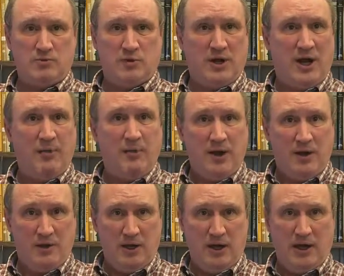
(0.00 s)
We're not there
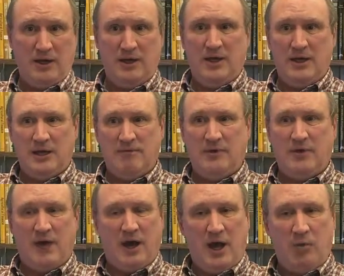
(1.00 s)
yet, even on
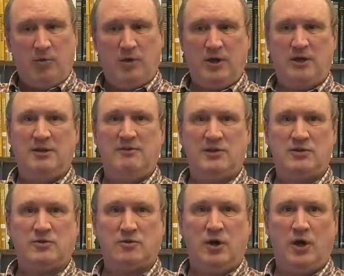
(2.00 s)
the high productivity
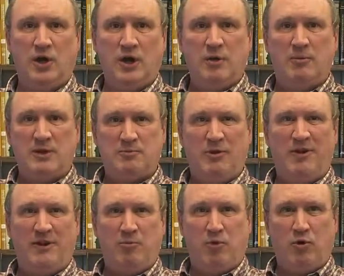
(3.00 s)
soil, but it's
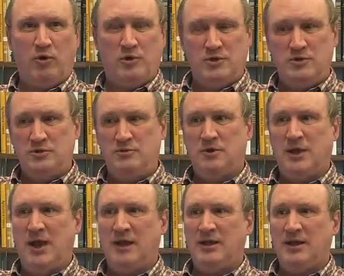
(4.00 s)
very important to do
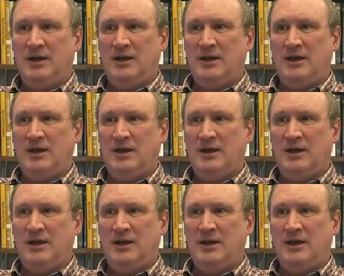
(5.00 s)
that.